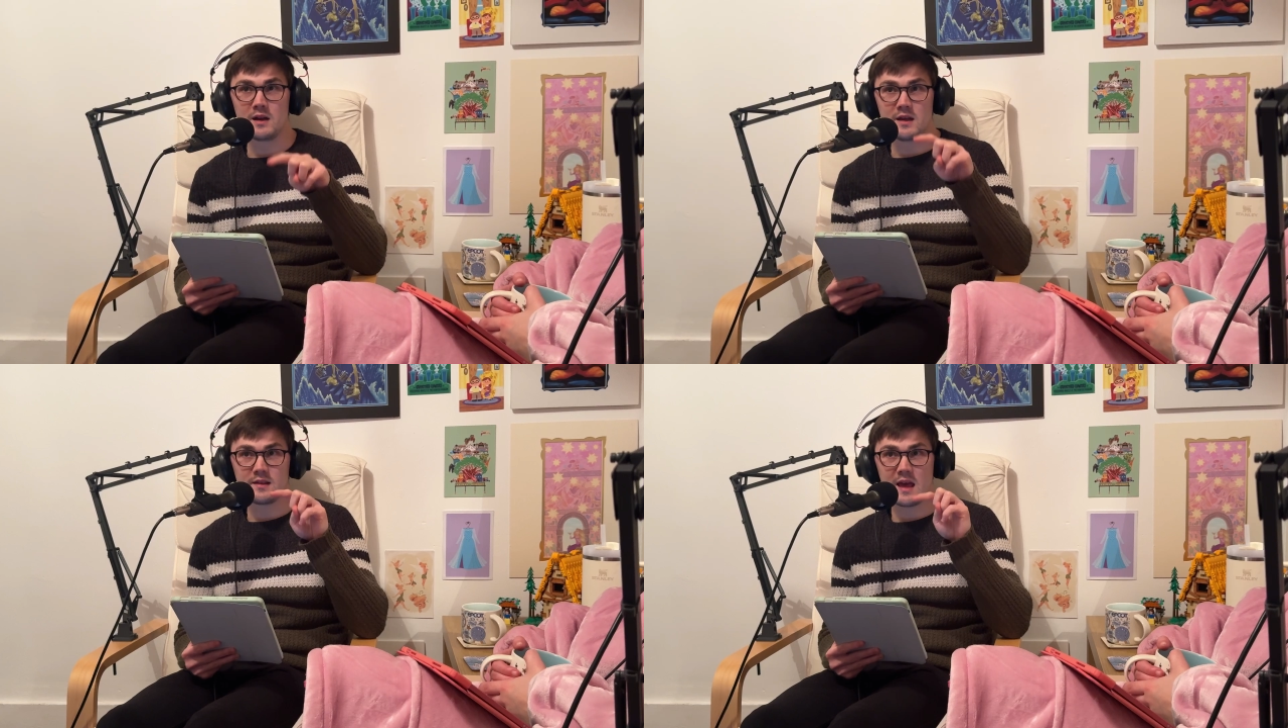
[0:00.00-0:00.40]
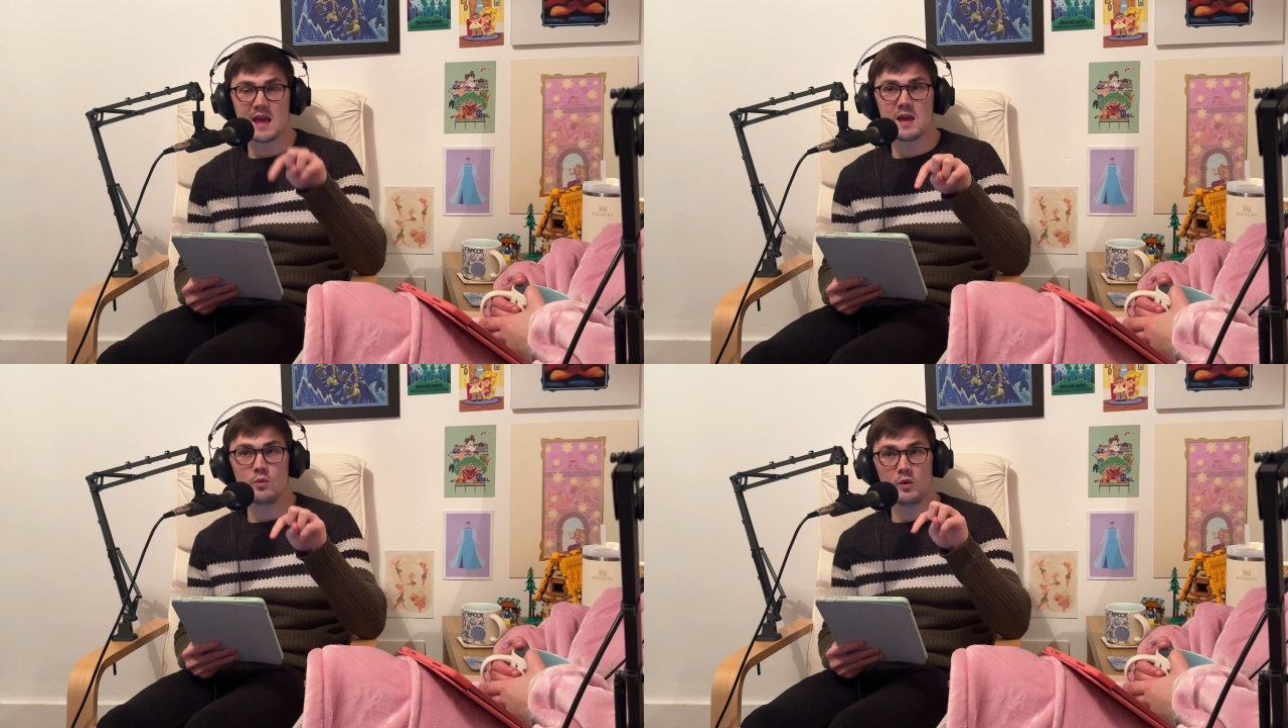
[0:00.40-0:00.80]
is
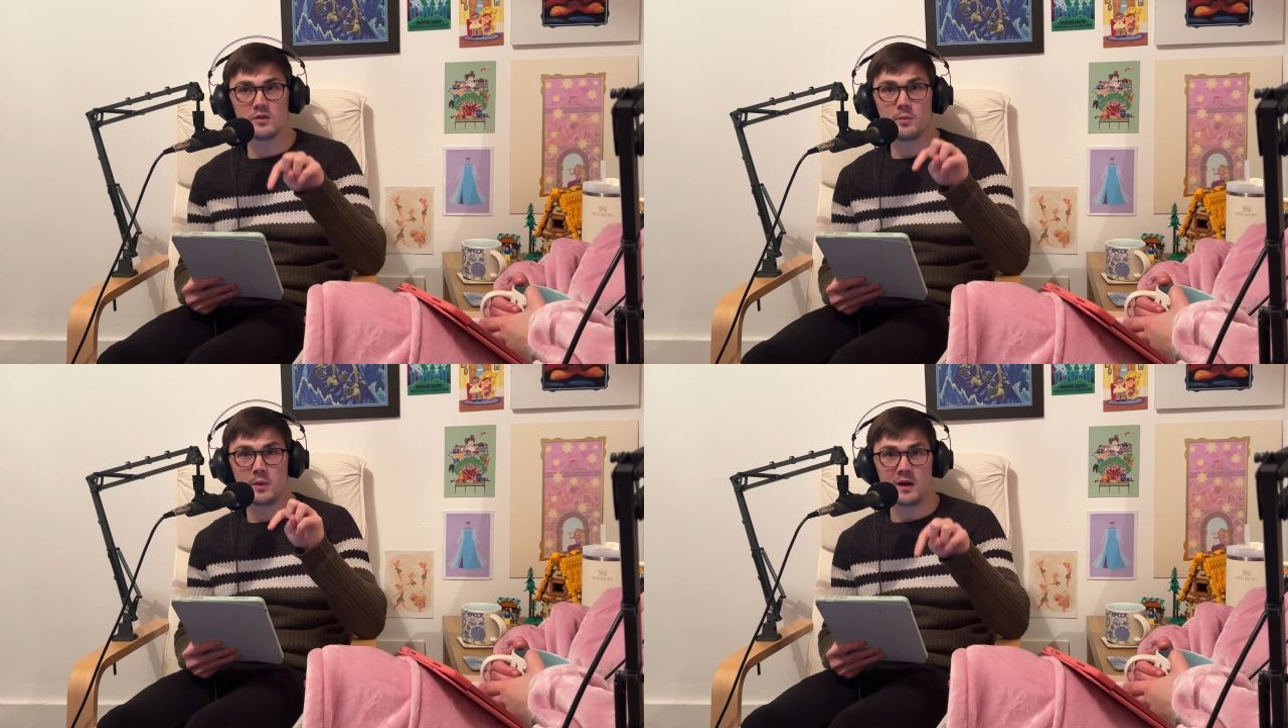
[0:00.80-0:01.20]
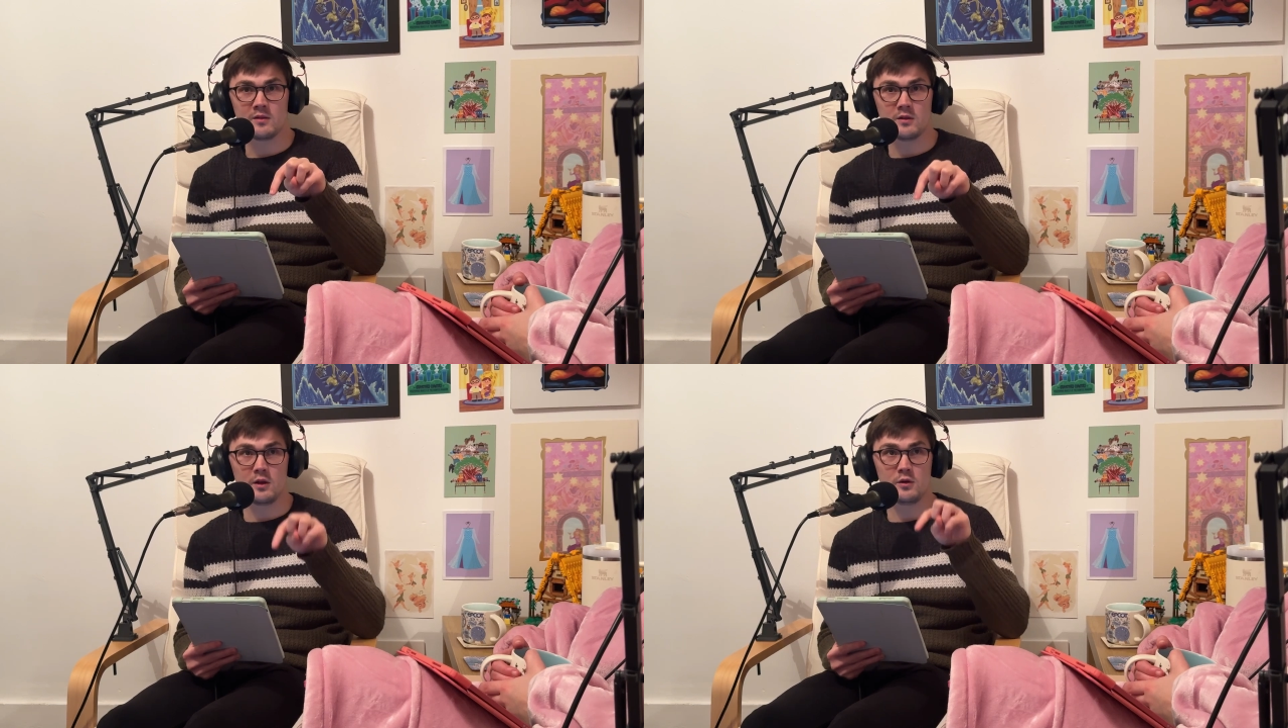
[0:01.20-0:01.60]
he was the
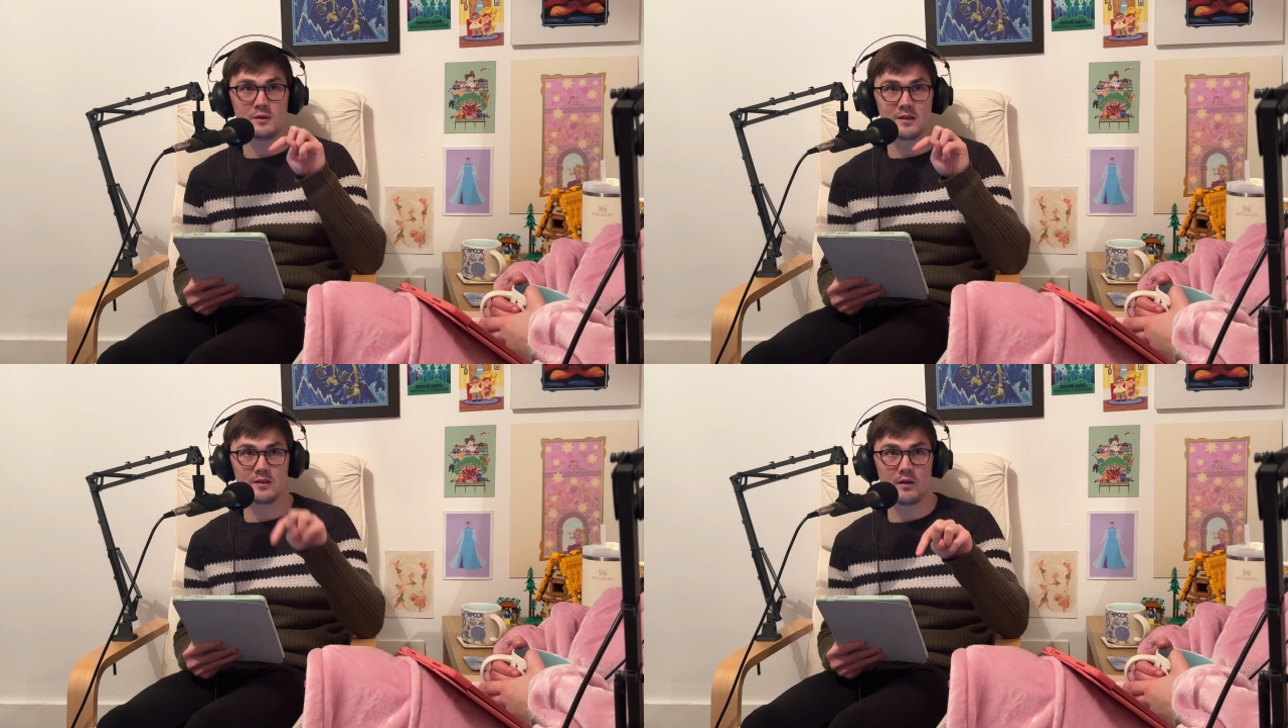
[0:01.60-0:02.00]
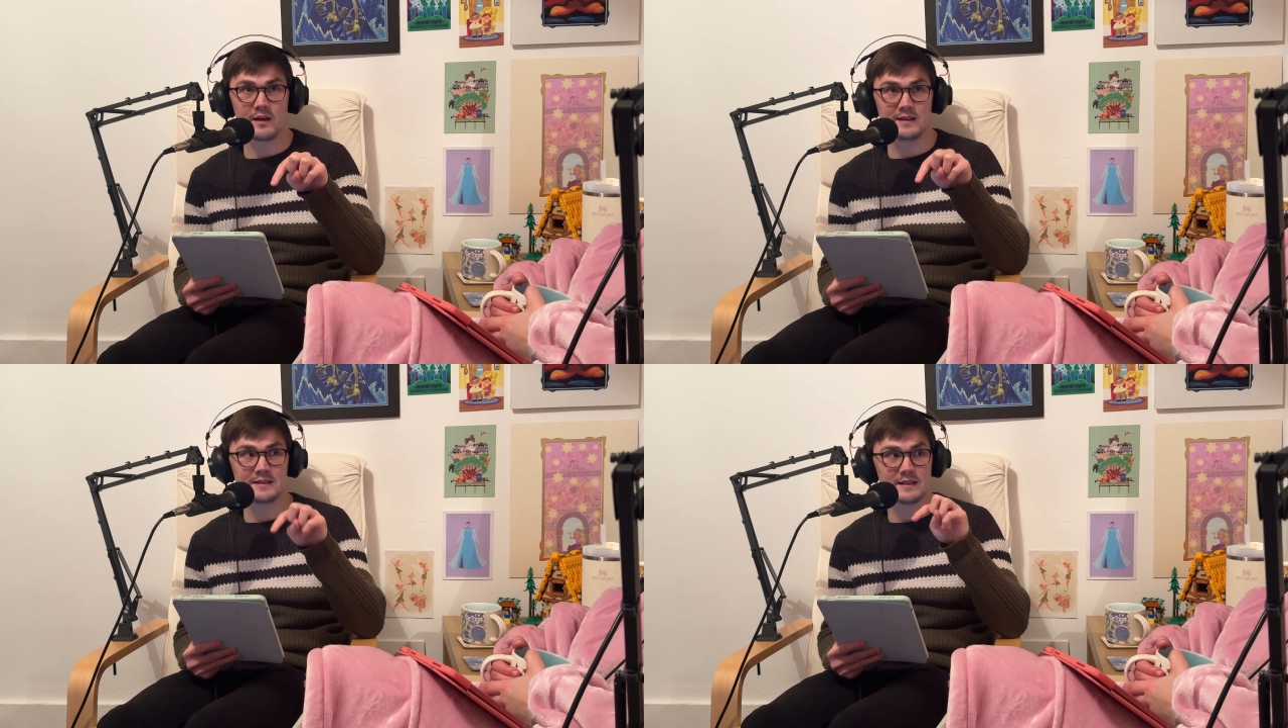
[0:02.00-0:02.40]
person who
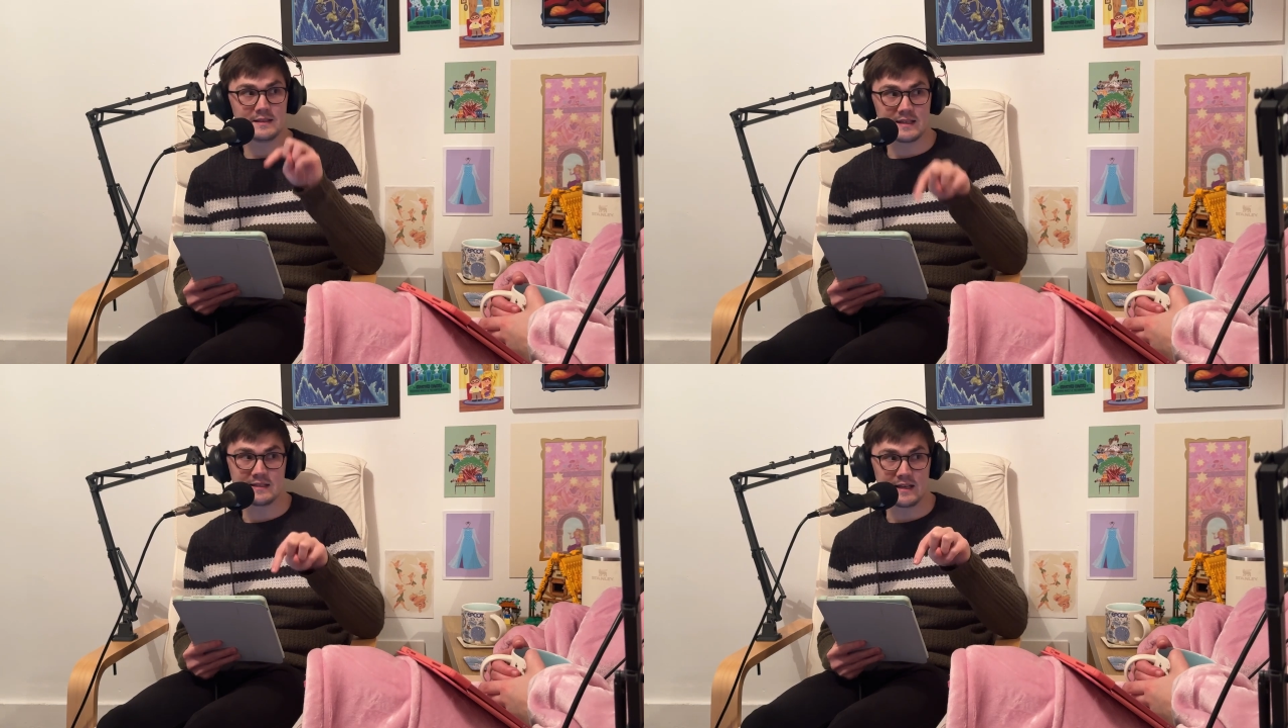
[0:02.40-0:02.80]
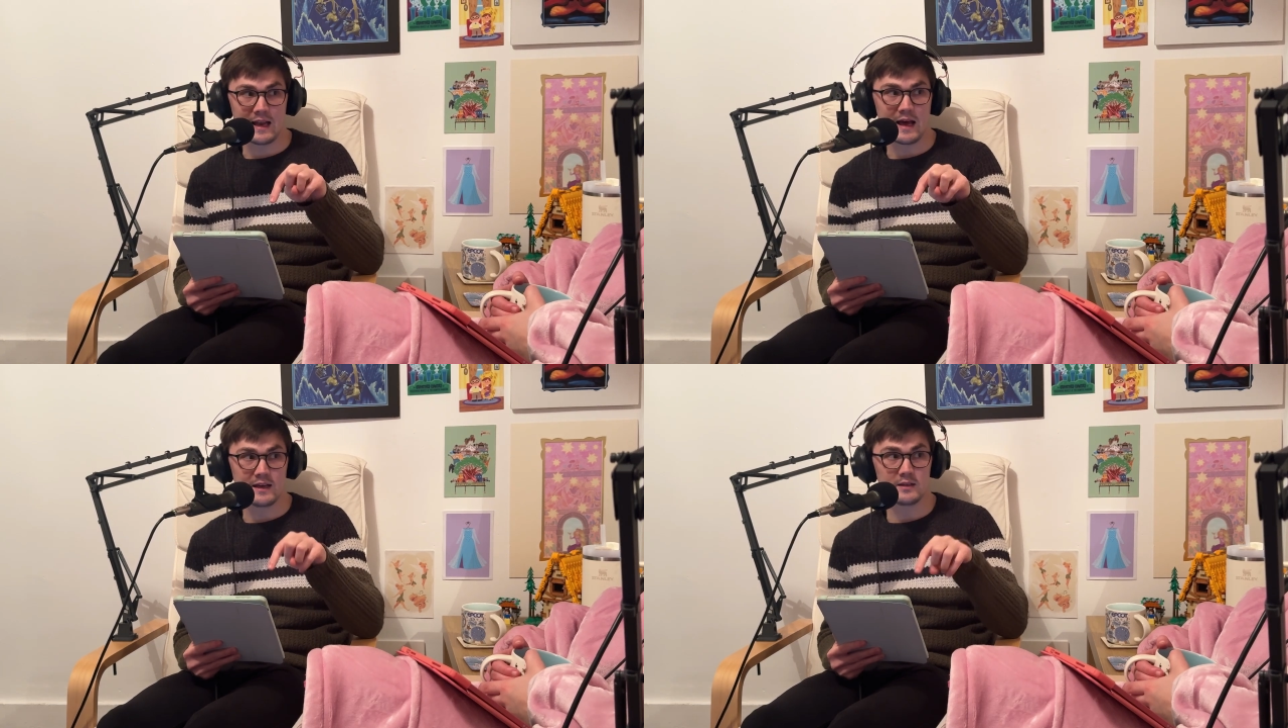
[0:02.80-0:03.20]
designed
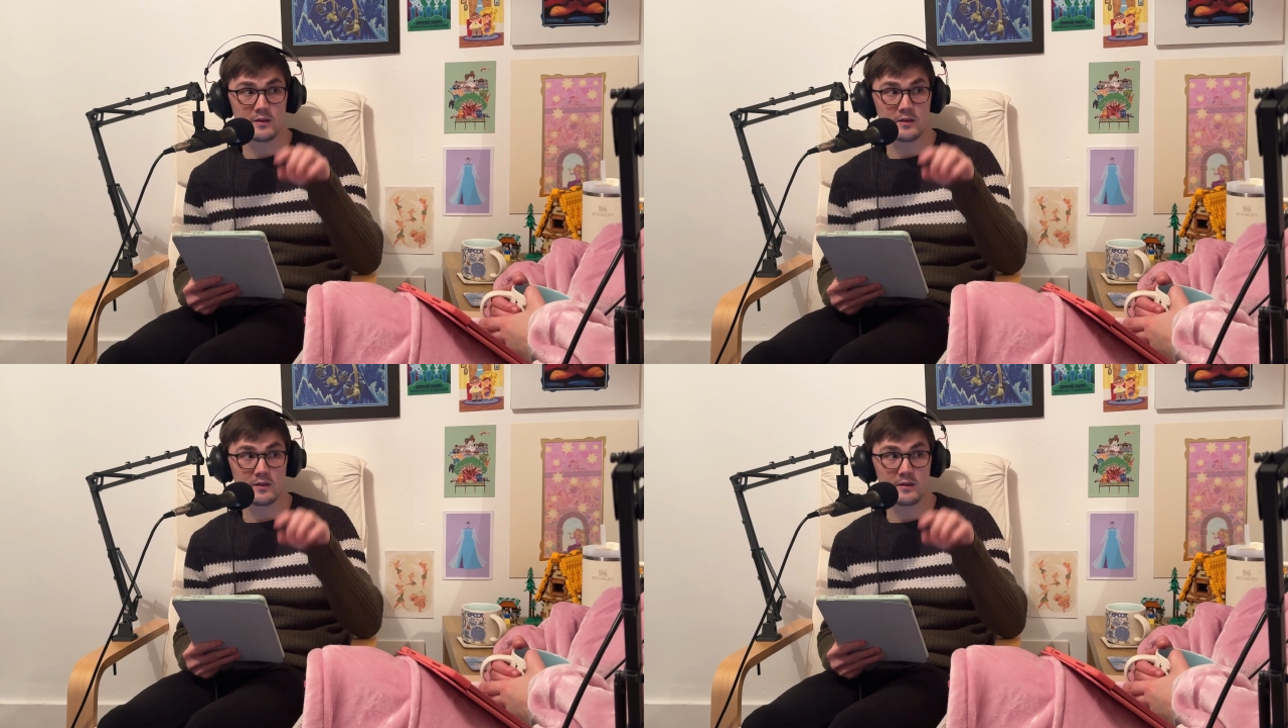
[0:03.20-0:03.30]
Disneyland,